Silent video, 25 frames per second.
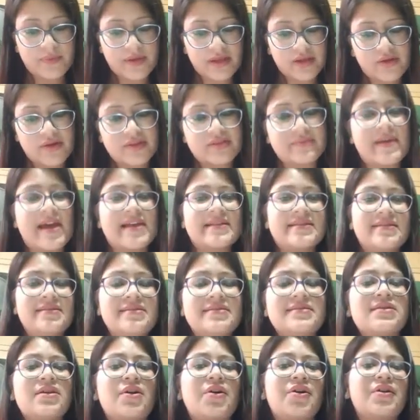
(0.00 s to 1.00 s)
because
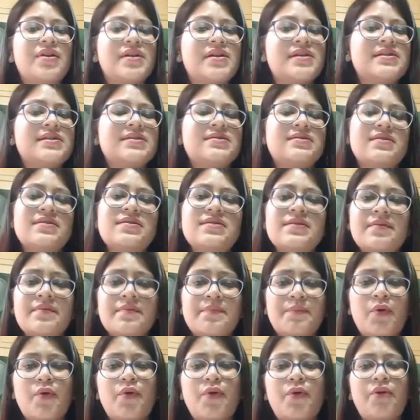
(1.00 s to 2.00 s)
Bacillus aureus is a
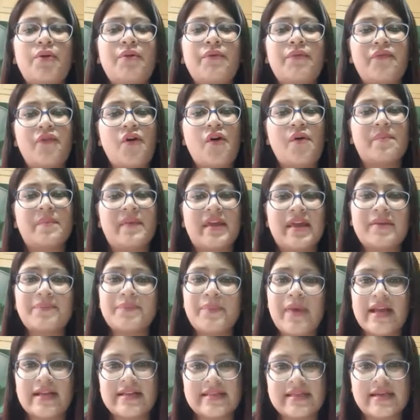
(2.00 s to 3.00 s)
spore
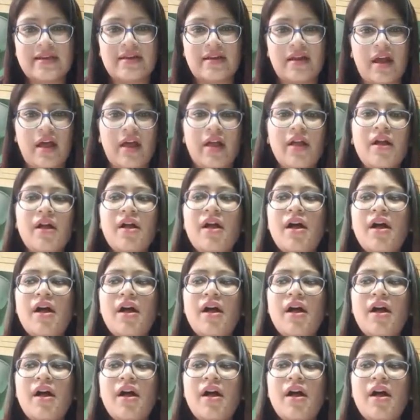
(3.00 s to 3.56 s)
forming bacteria.